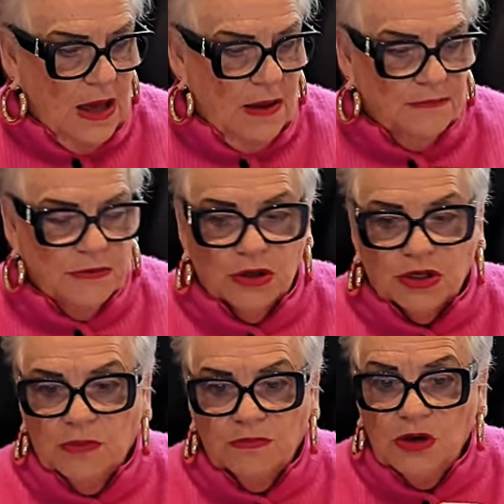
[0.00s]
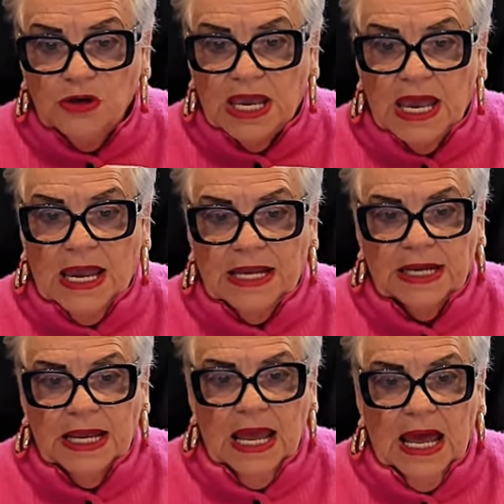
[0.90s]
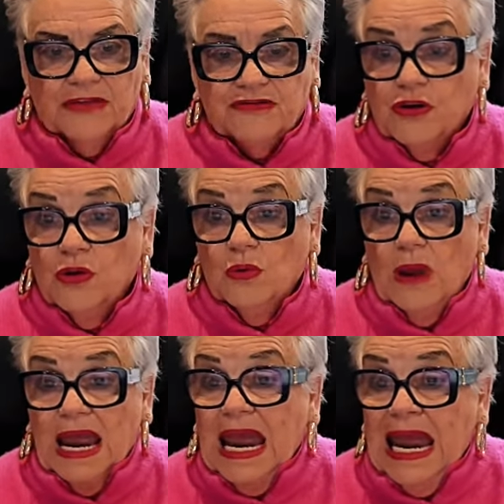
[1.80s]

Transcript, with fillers: um, communicate through